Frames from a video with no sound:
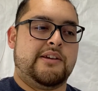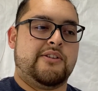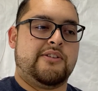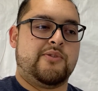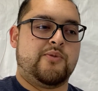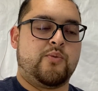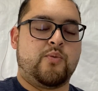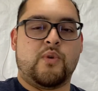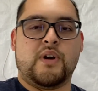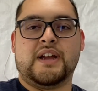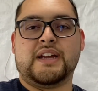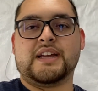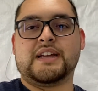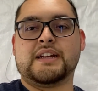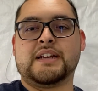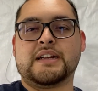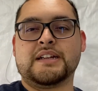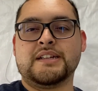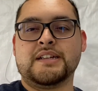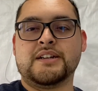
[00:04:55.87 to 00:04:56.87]
why get a
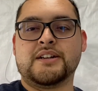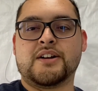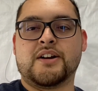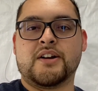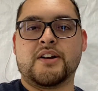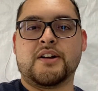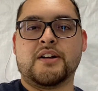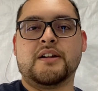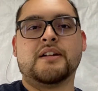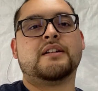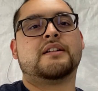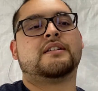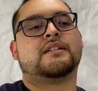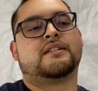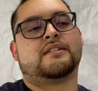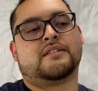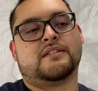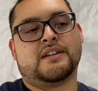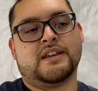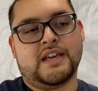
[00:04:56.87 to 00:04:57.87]
clean car
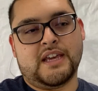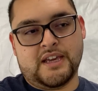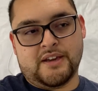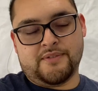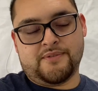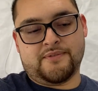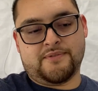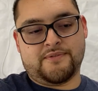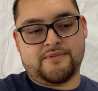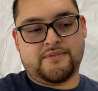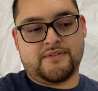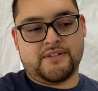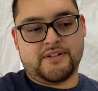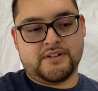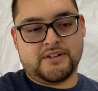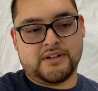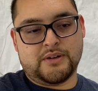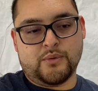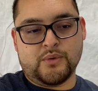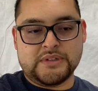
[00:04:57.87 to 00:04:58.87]
if
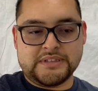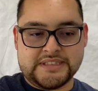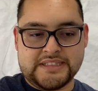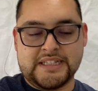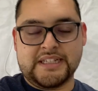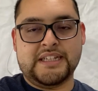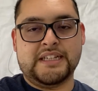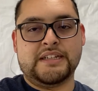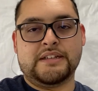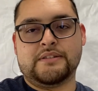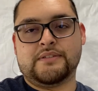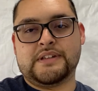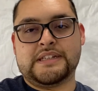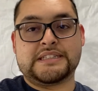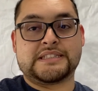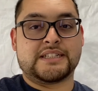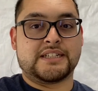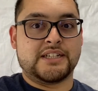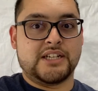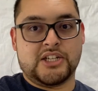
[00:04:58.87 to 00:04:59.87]
once they leave, it's
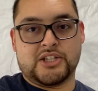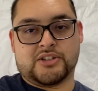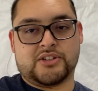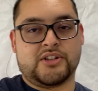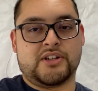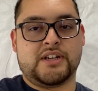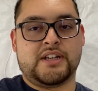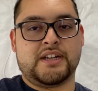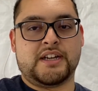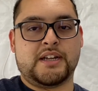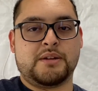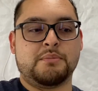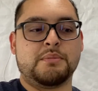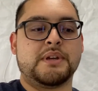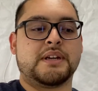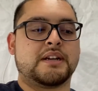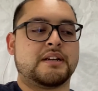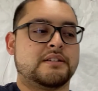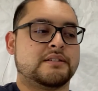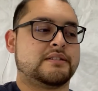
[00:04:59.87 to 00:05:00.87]
gonna look dirty again
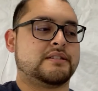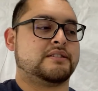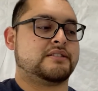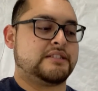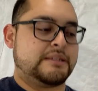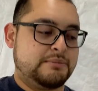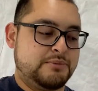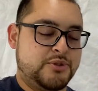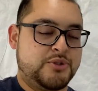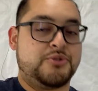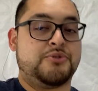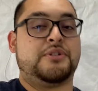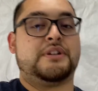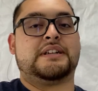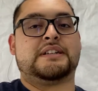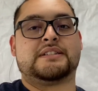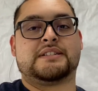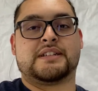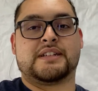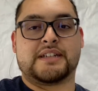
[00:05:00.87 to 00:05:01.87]
because some
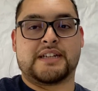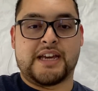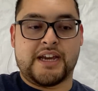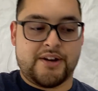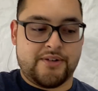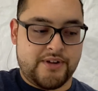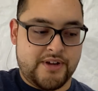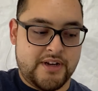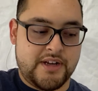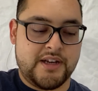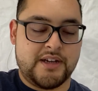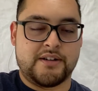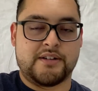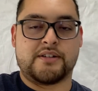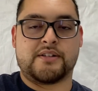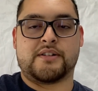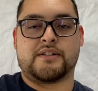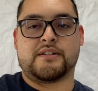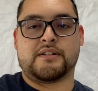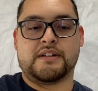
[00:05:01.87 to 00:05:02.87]
streaks can carry a lot of
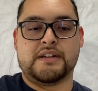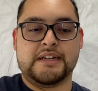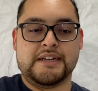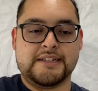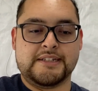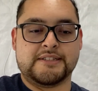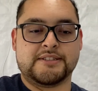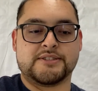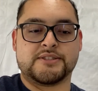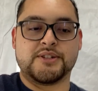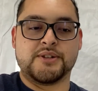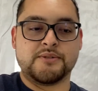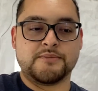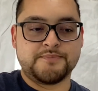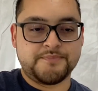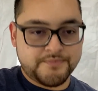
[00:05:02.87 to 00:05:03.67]
dirt. So